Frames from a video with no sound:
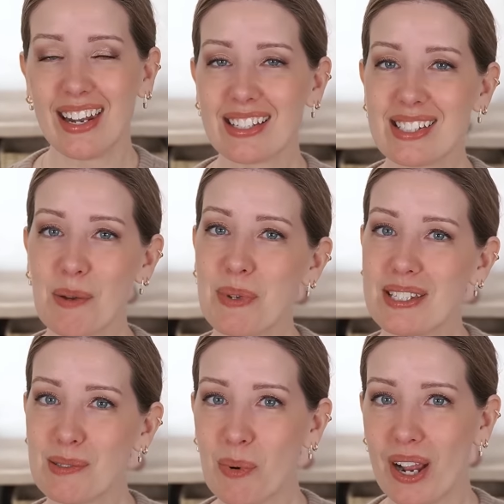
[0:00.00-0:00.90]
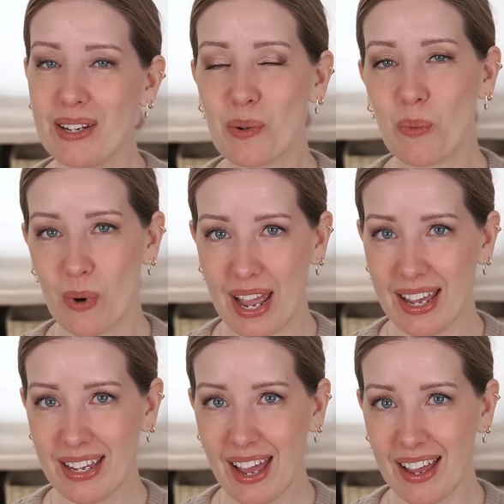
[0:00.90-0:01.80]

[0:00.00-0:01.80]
Next up is the brand Way,